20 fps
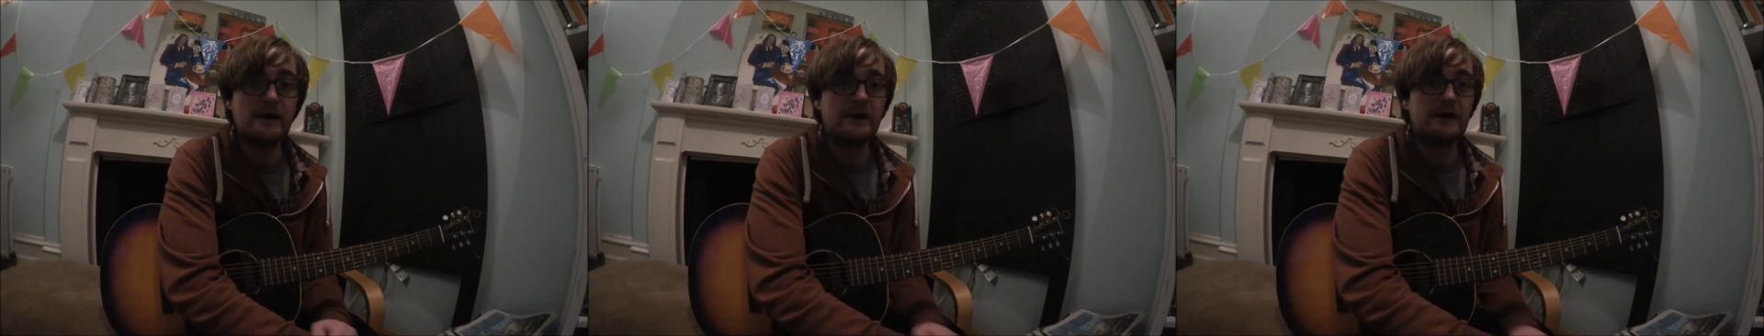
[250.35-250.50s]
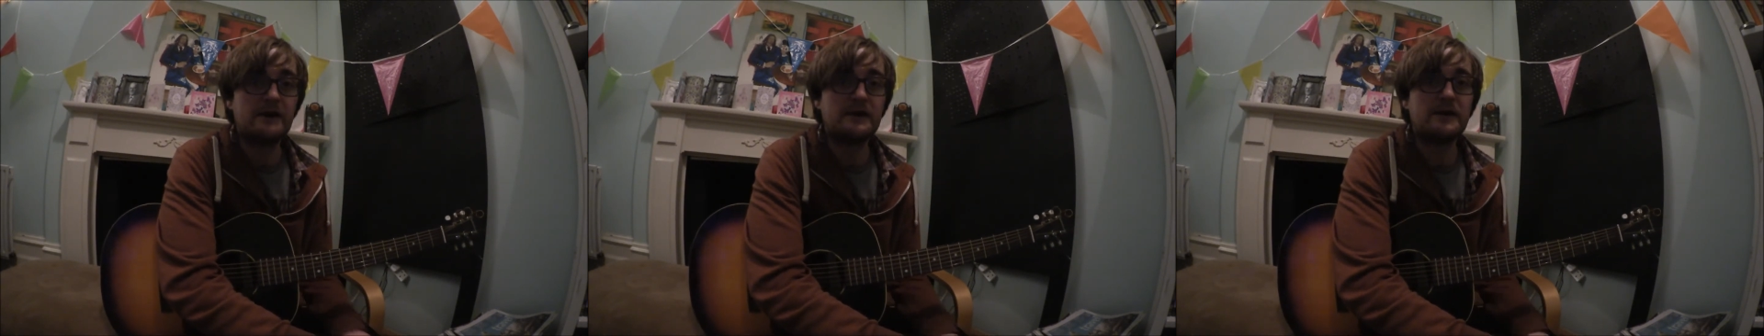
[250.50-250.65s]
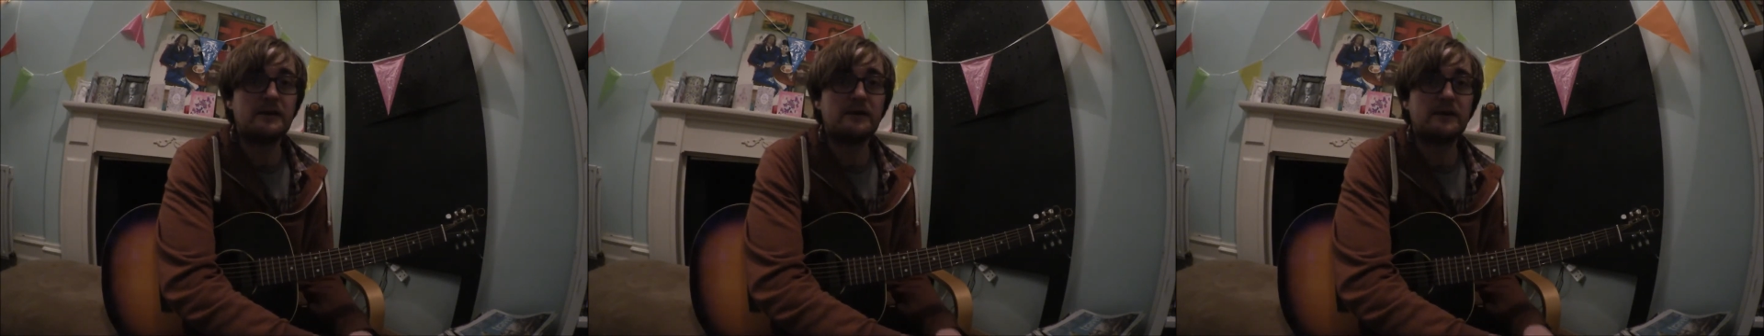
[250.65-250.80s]

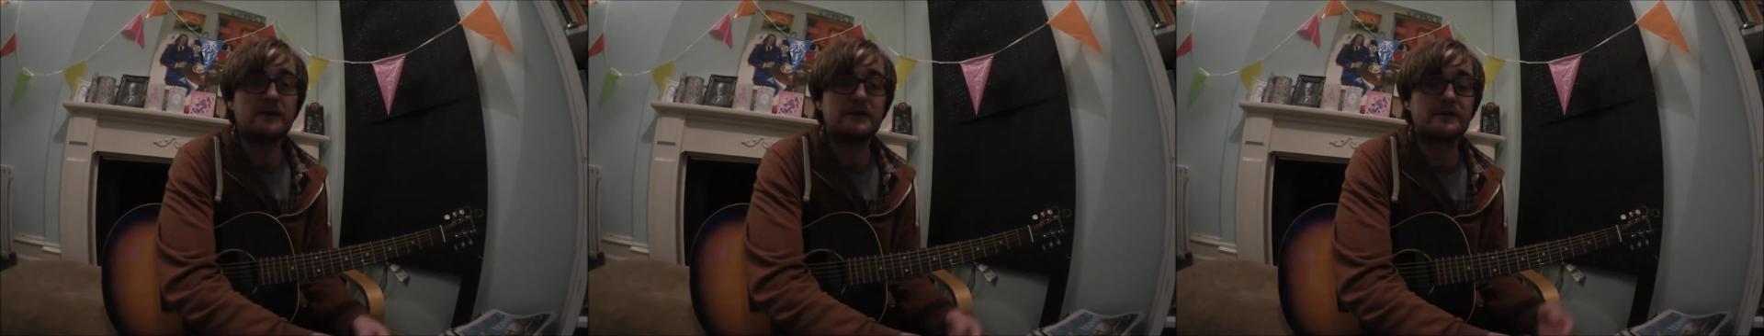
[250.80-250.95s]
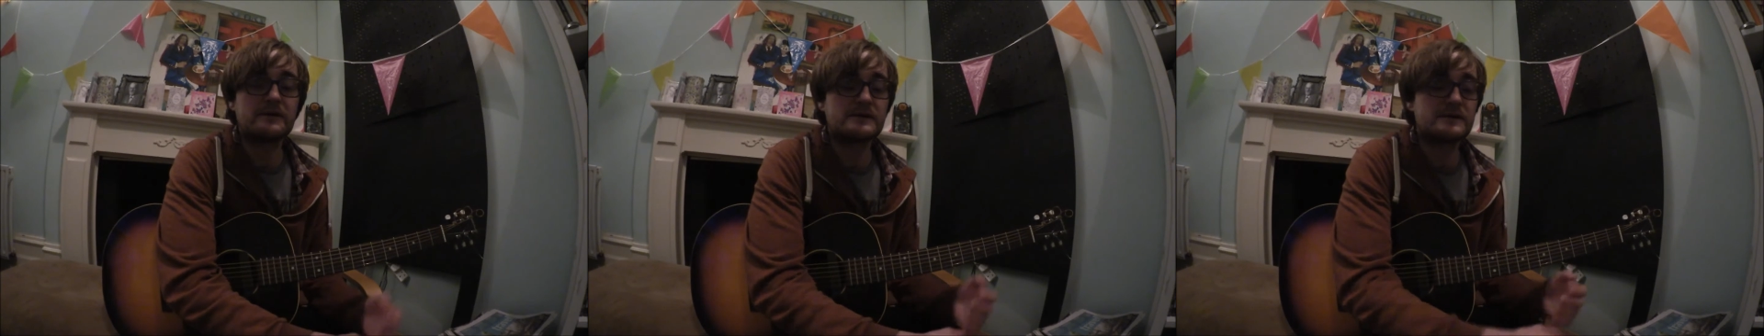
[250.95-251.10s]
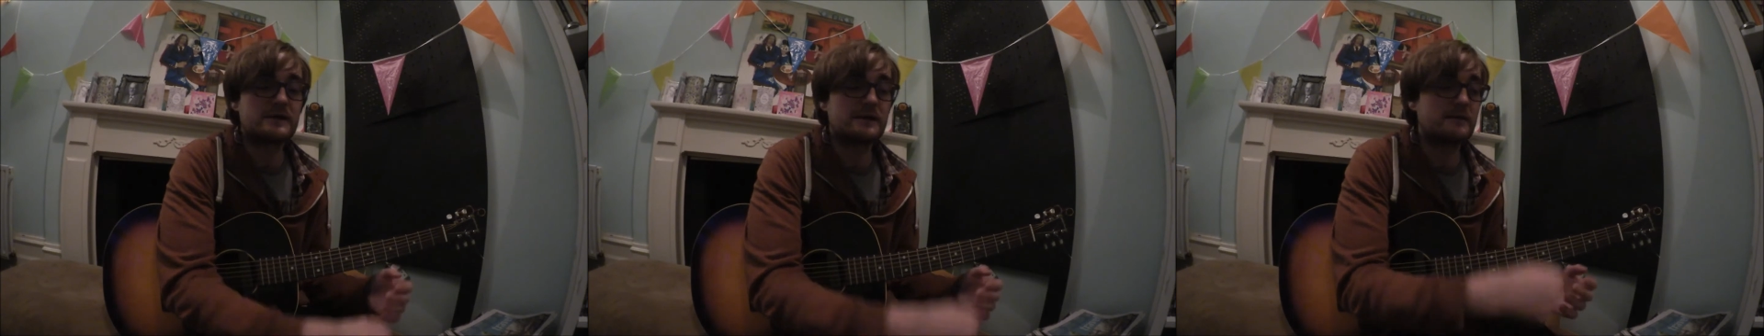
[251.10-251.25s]
and you
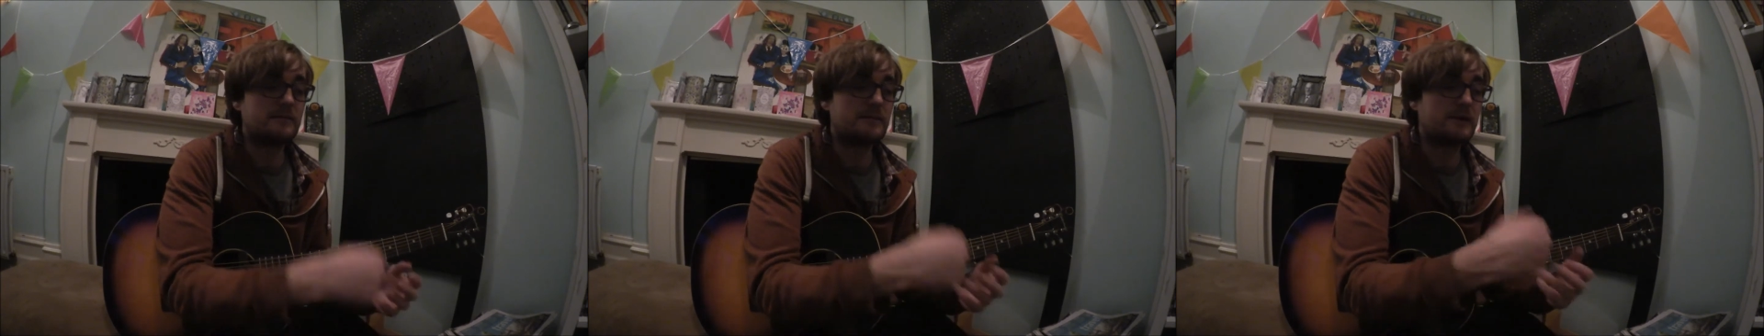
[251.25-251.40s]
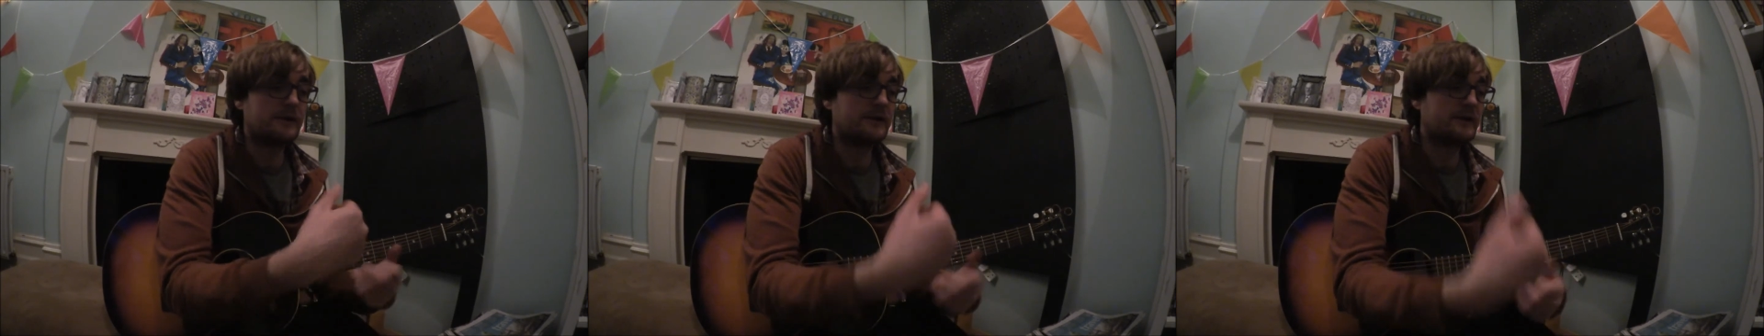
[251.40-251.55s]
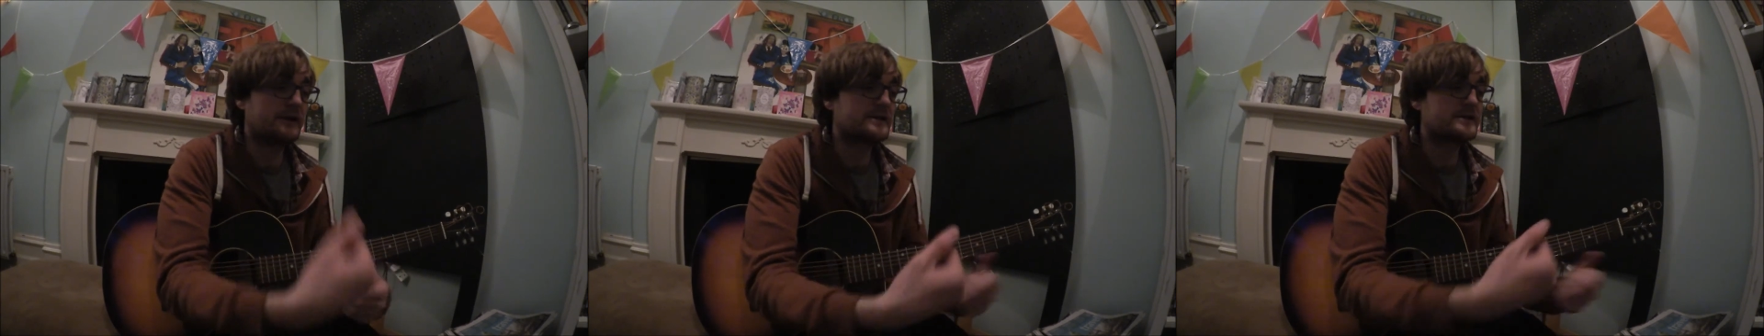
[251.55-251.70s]
want to
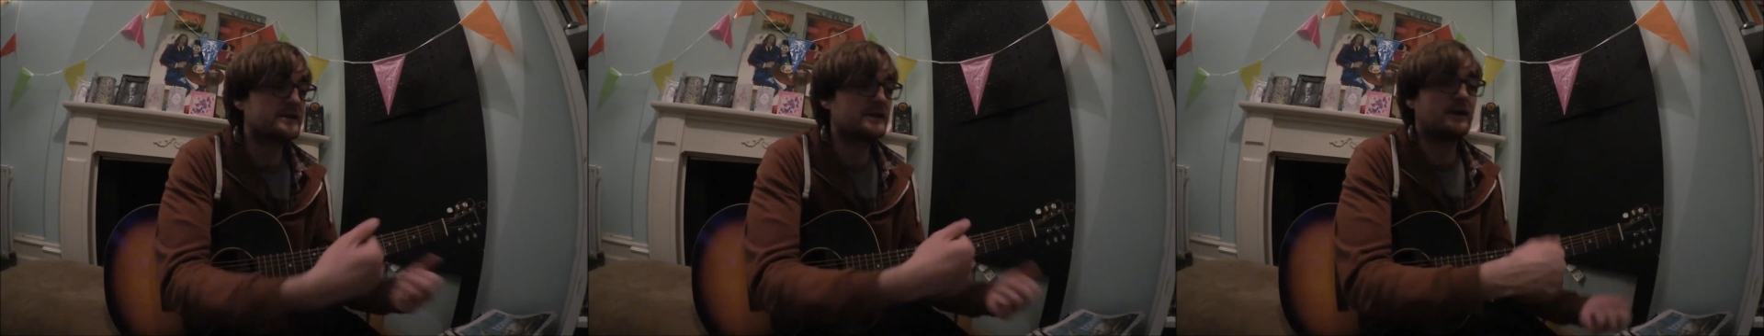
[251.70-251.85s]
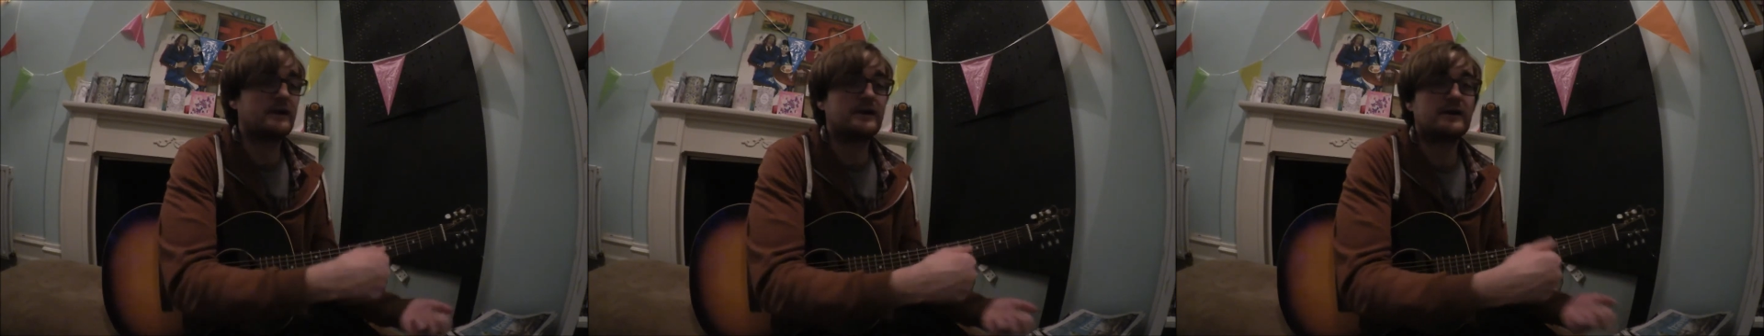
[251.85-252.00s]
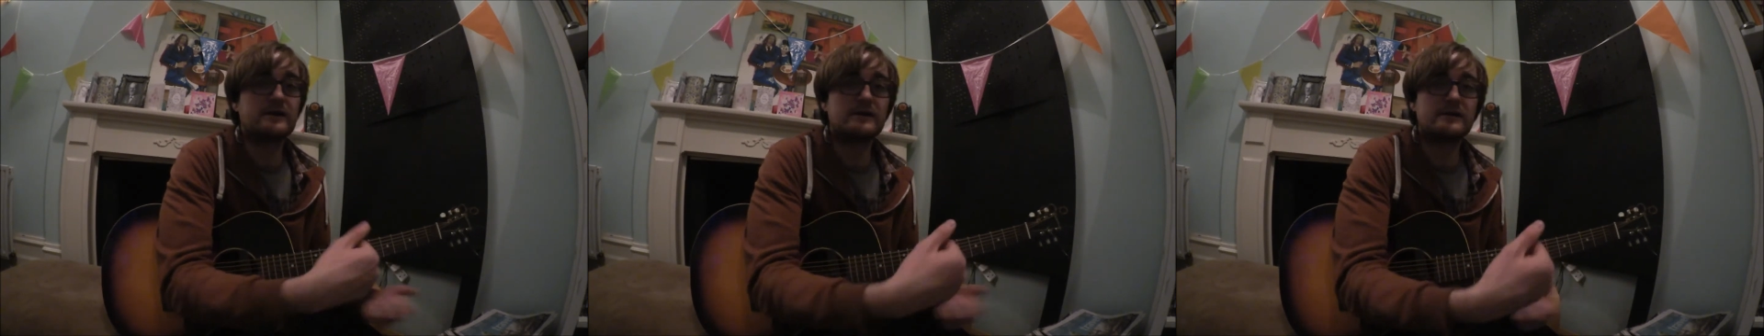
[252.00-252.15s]
put those
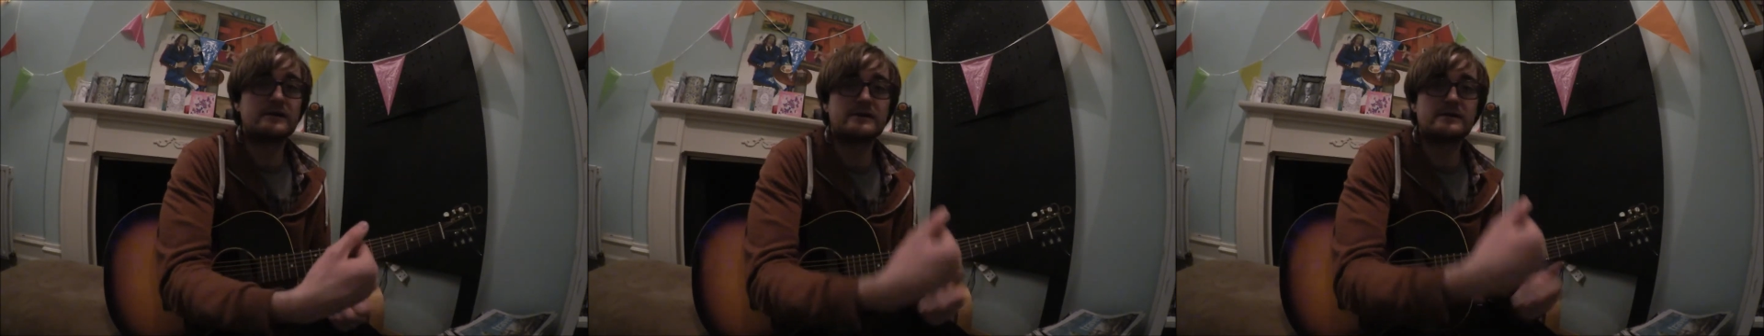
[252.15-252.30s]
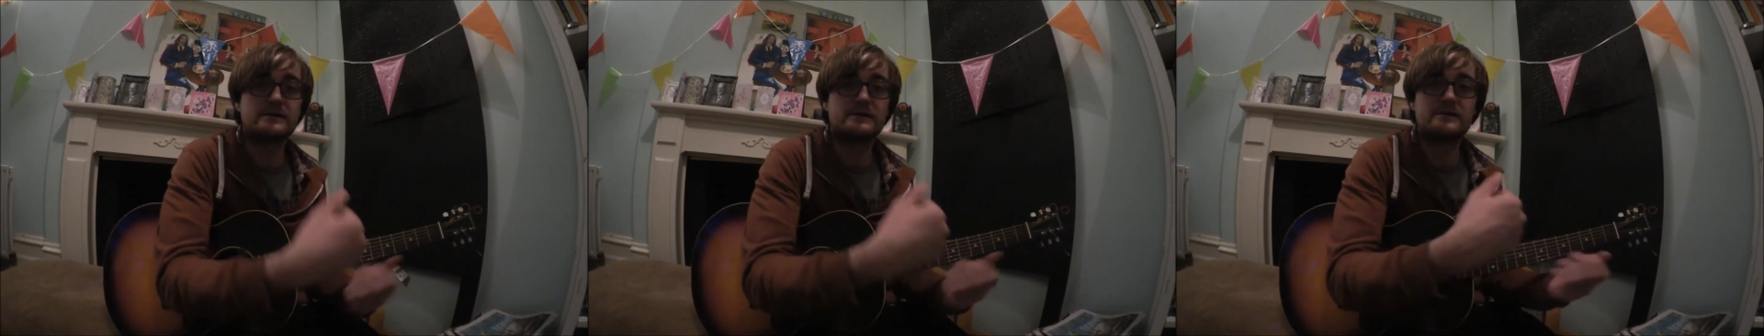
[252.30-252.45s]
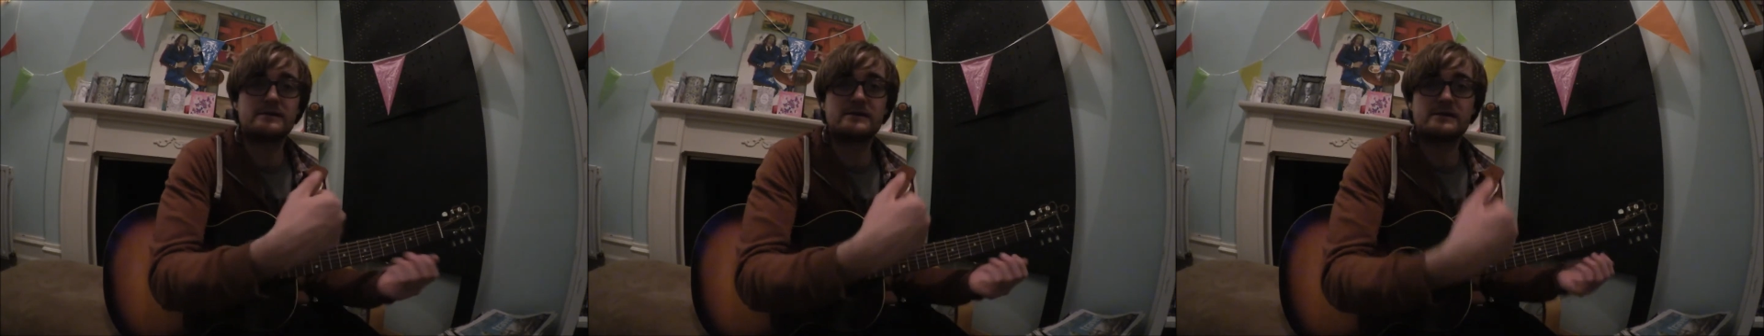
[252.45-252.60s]

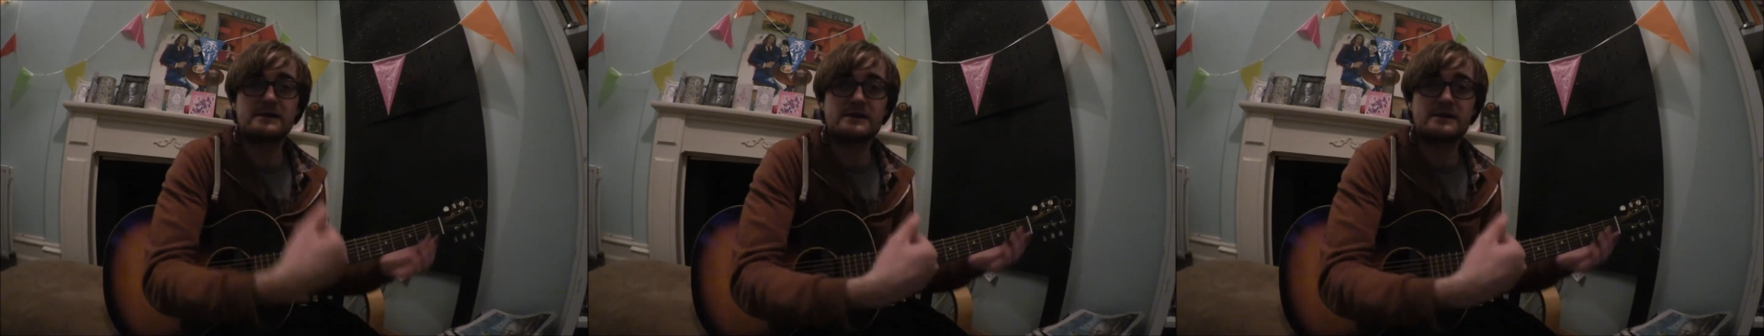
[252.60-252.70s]
chords